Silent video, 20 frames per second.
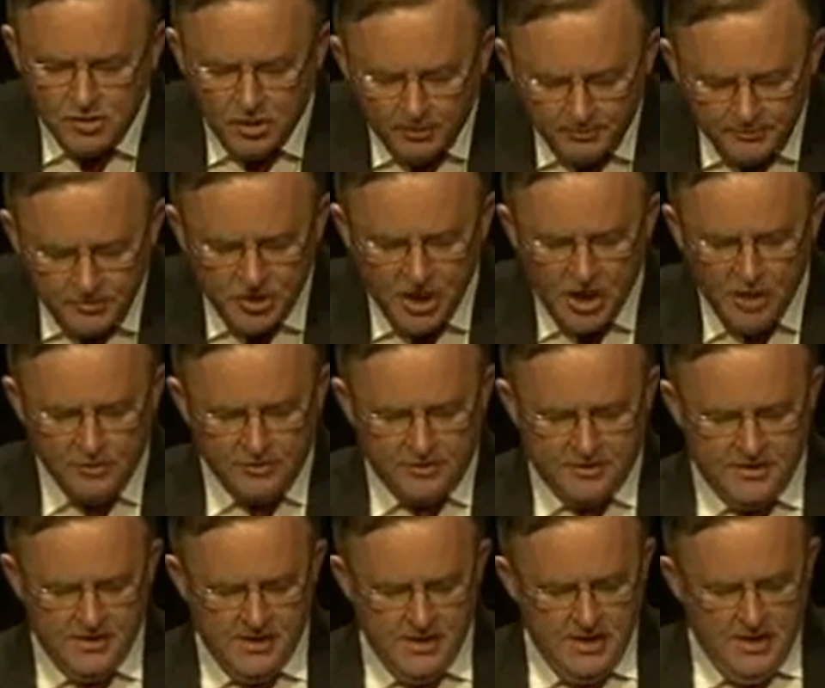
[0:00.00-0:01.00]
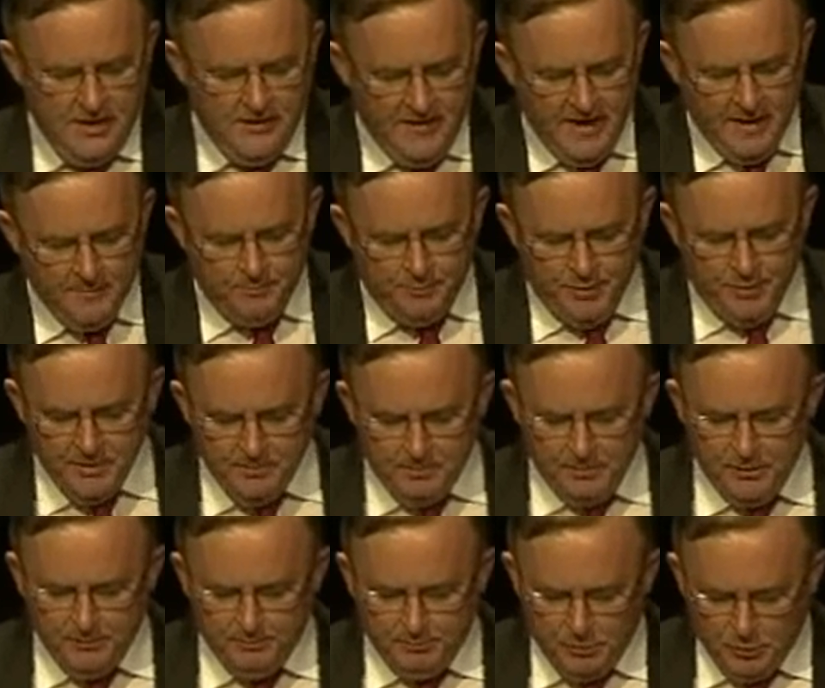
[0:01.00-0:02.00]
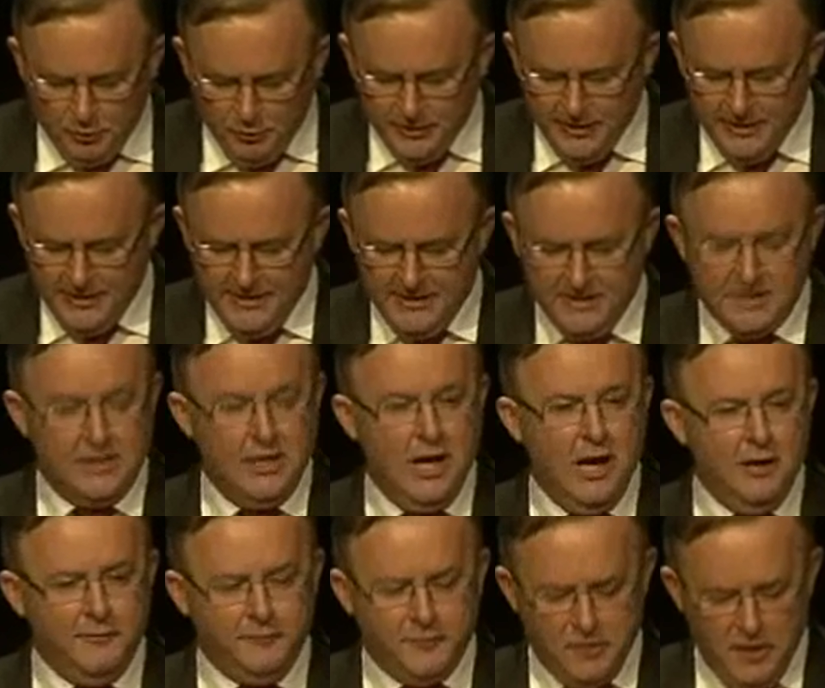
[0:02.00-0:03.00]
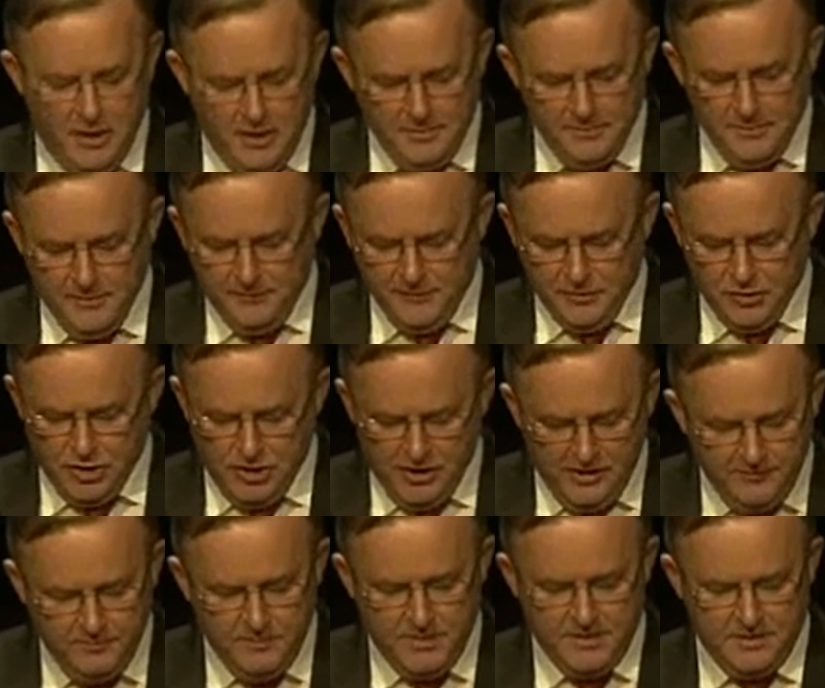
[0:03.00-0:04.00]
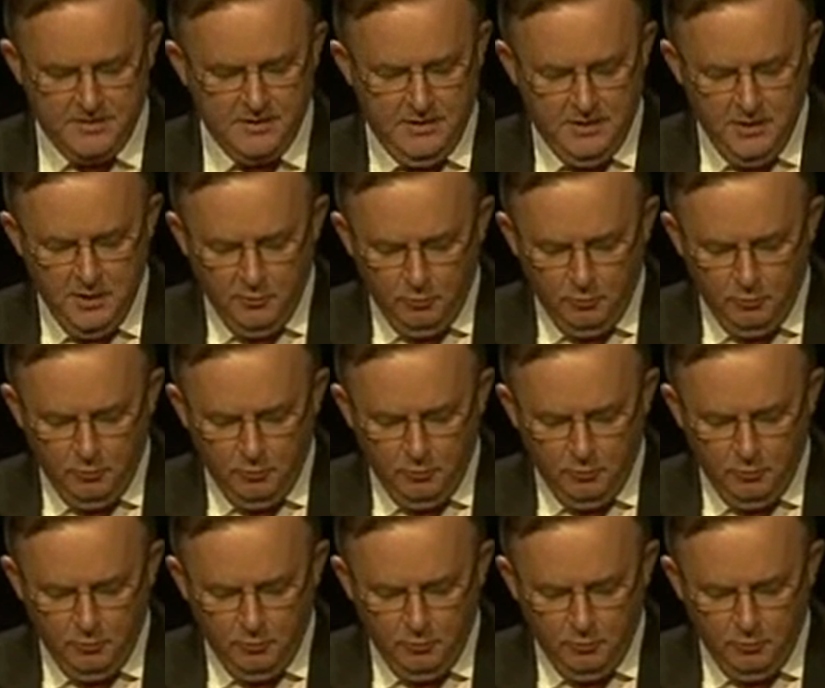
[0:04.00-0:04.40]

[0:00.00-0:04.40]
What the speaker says: Tom joked that people applauding his lifetime of achievement